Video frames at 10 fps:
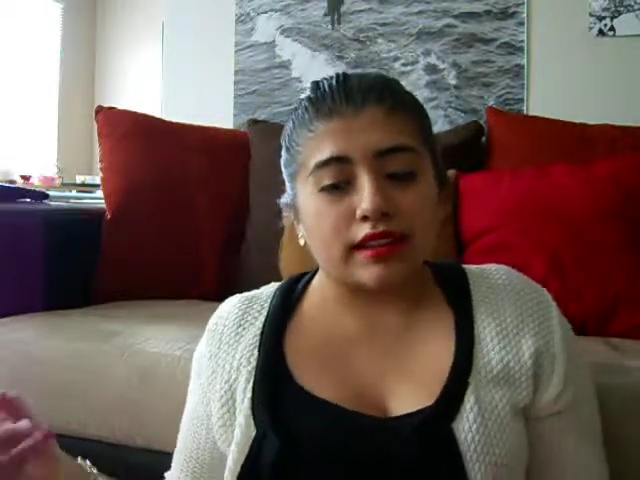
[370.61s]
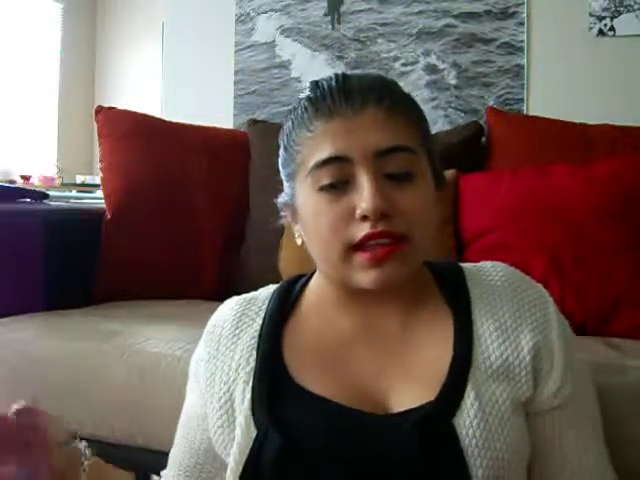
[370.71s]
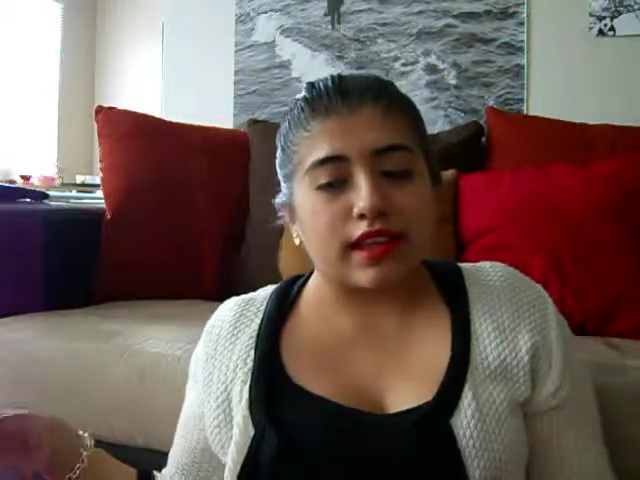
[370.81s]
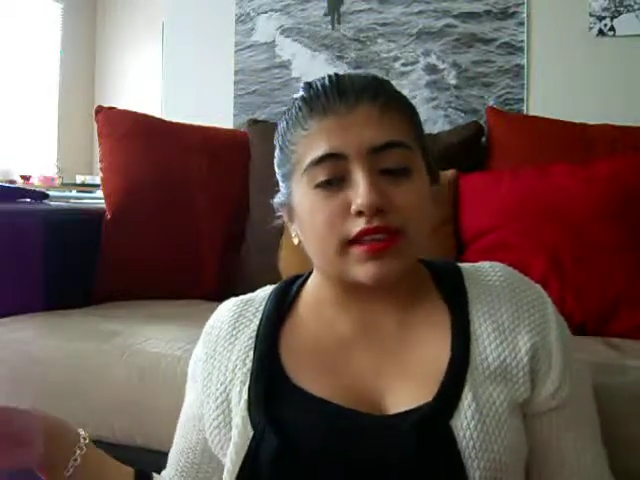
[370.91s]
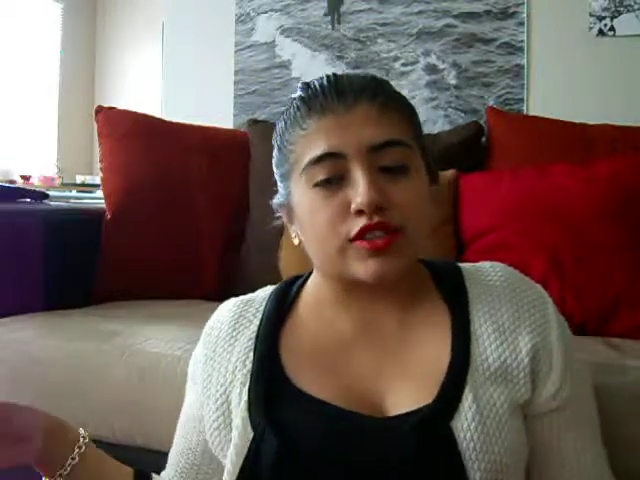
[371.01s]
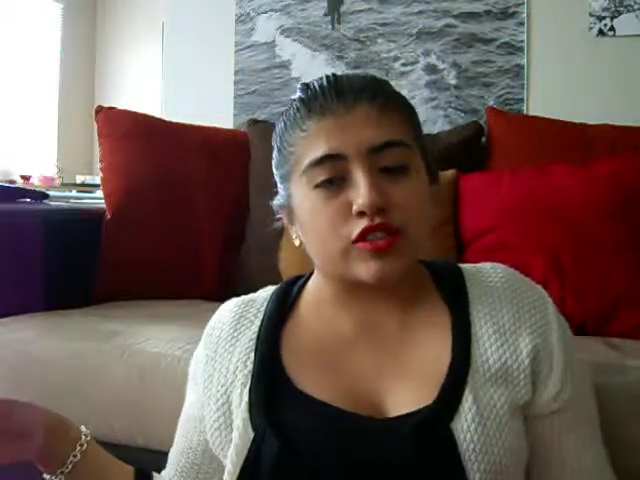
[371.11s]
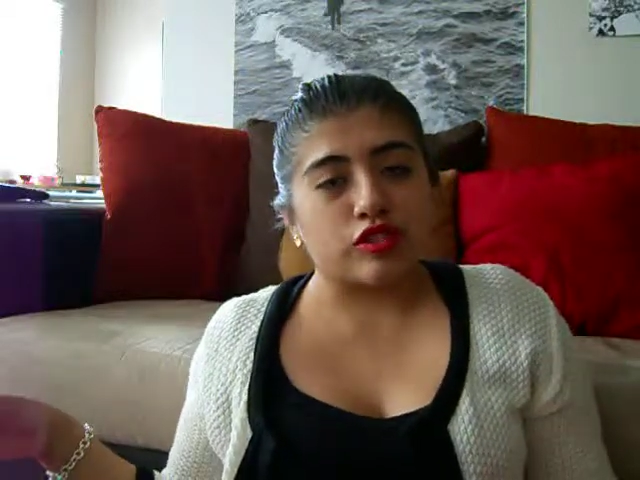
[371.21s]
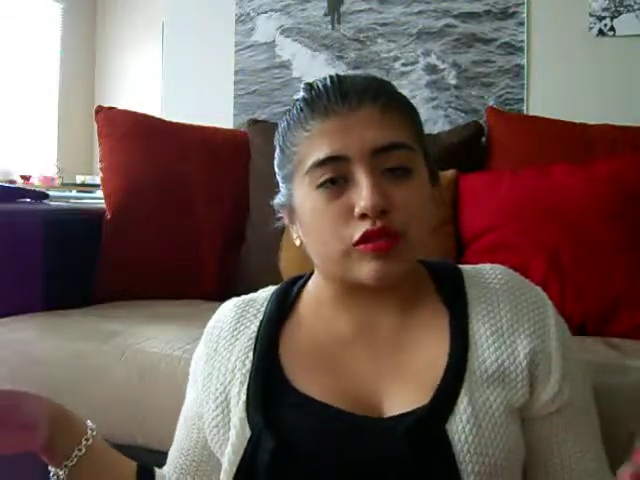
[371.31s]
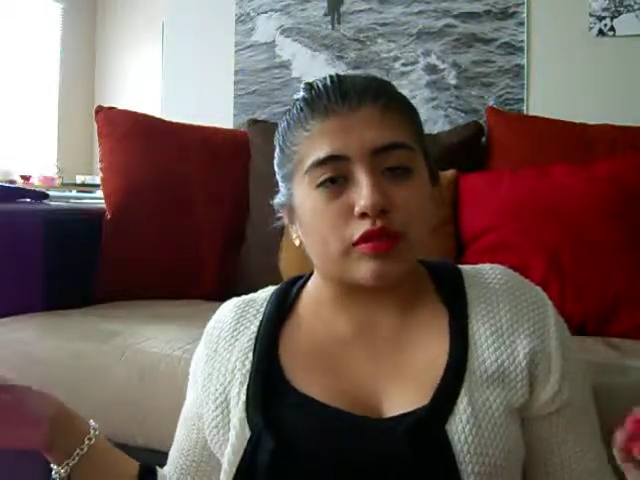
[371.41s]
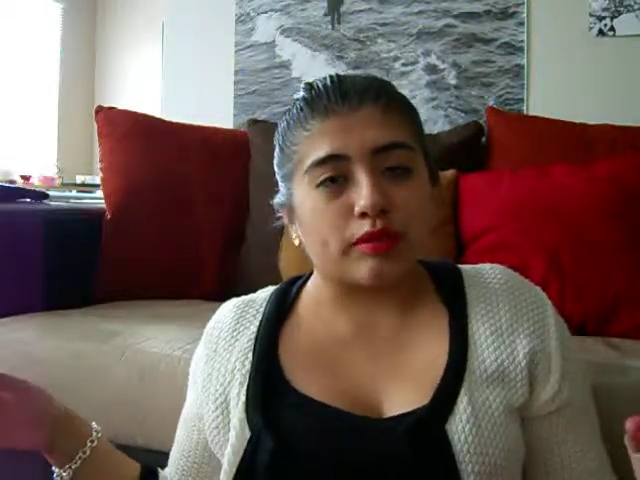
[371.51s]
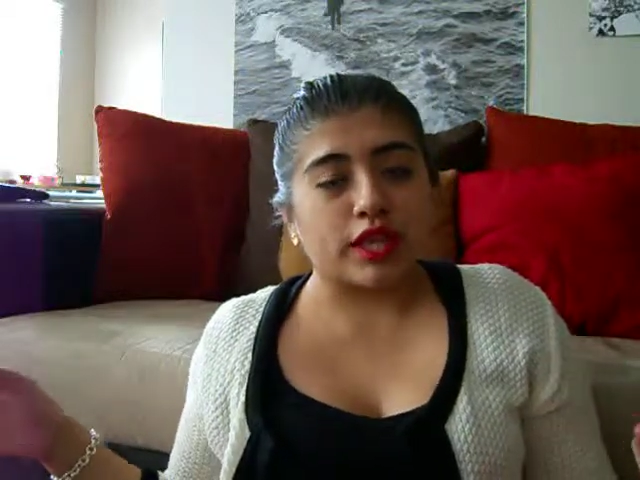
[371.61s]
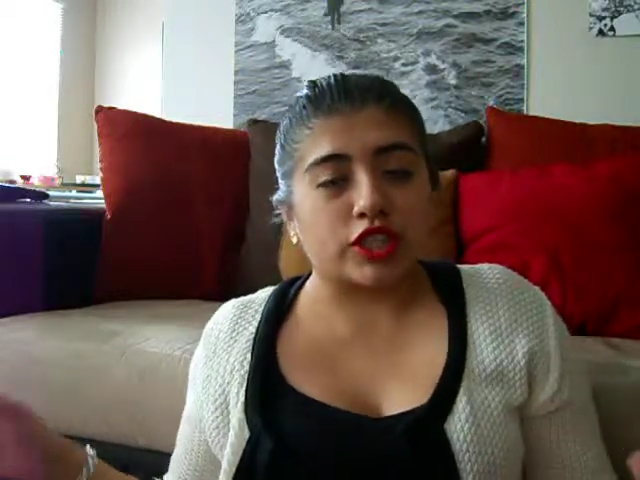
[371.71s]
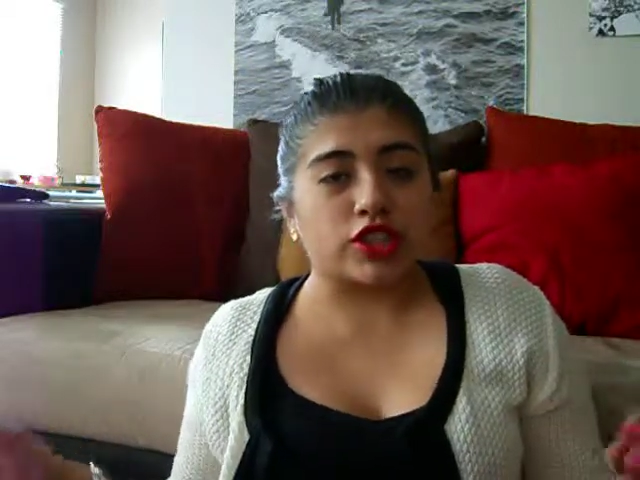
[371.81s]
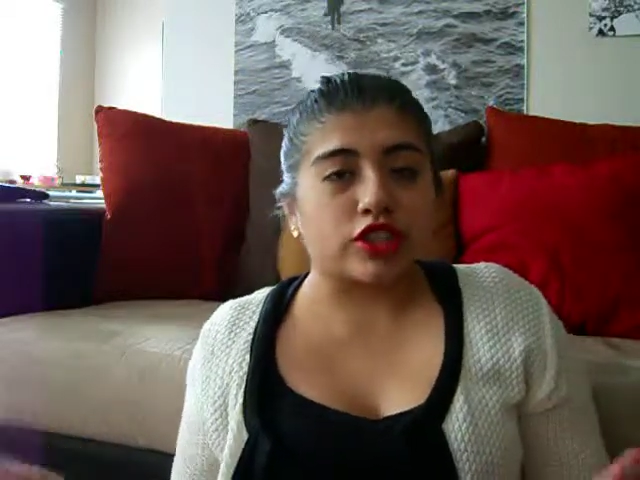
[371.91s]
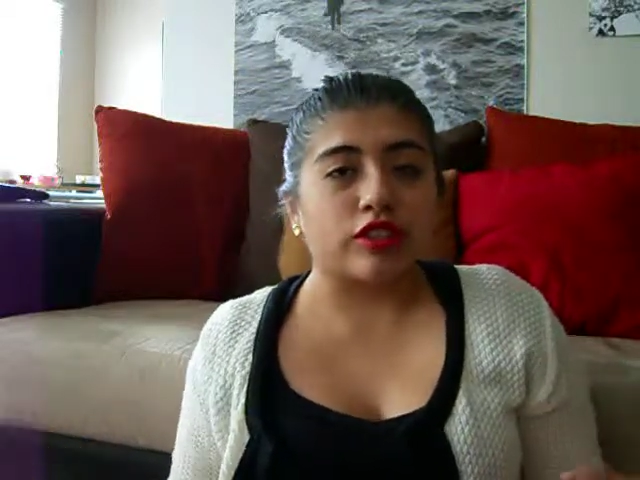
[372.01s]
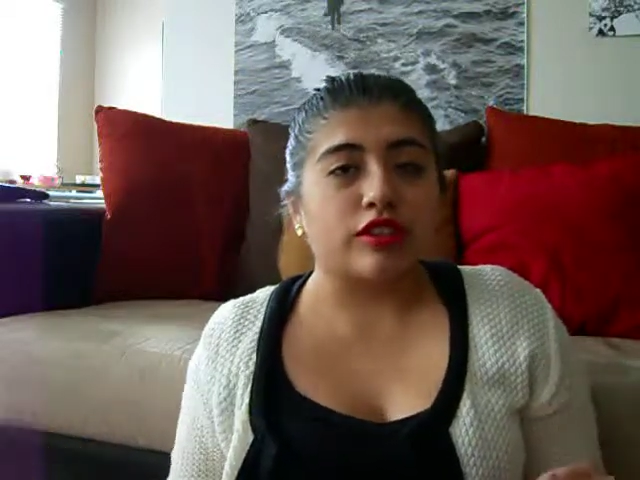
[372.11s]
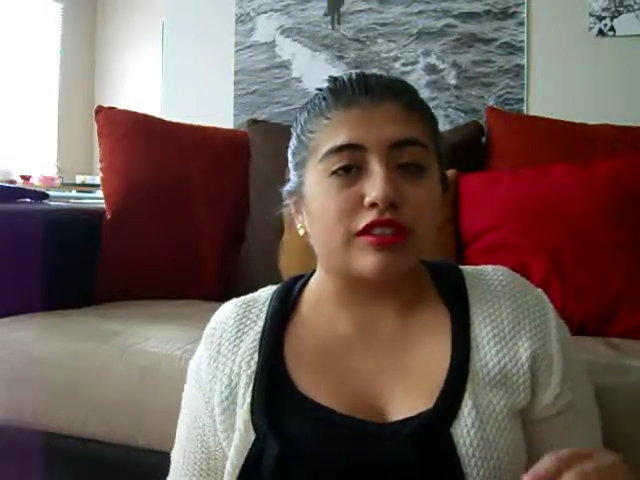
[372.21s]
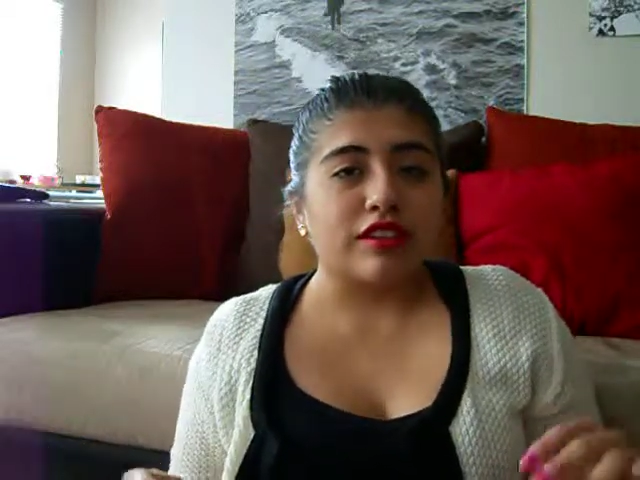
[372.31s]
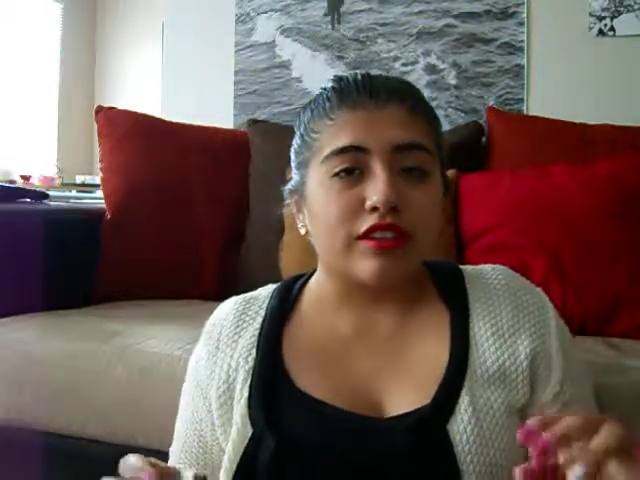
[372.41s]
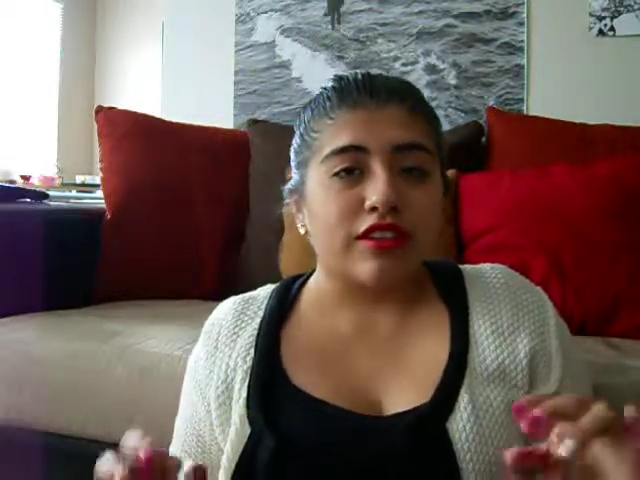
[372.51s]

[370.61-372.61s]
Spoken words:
like to make sure